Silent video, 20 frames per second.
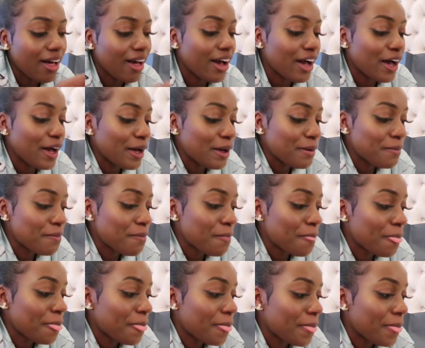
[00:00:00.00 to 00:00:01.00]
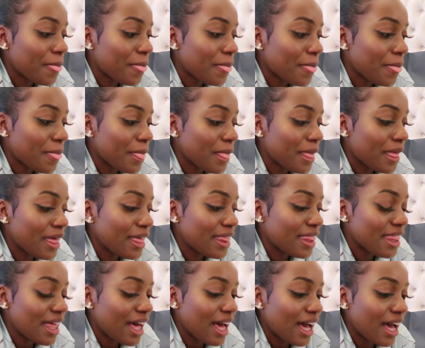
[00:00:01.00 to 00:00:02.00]

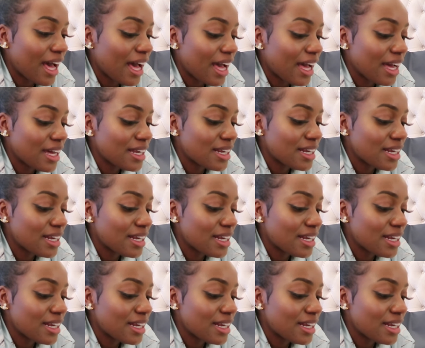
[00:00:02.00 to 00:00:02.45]
that